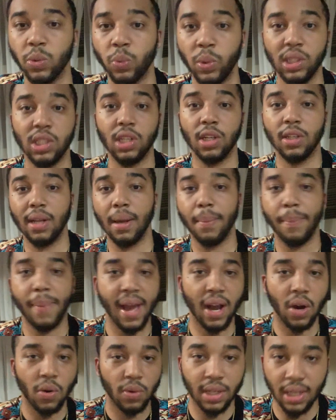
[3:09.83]
we turned our
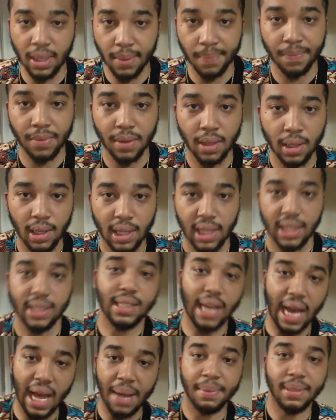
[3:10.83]
back on him
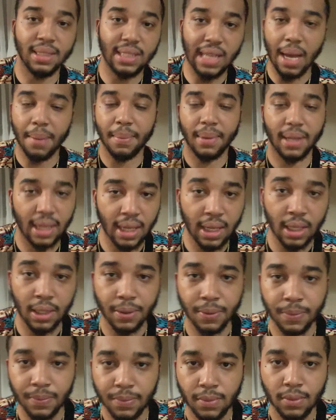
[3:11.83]
time and time again.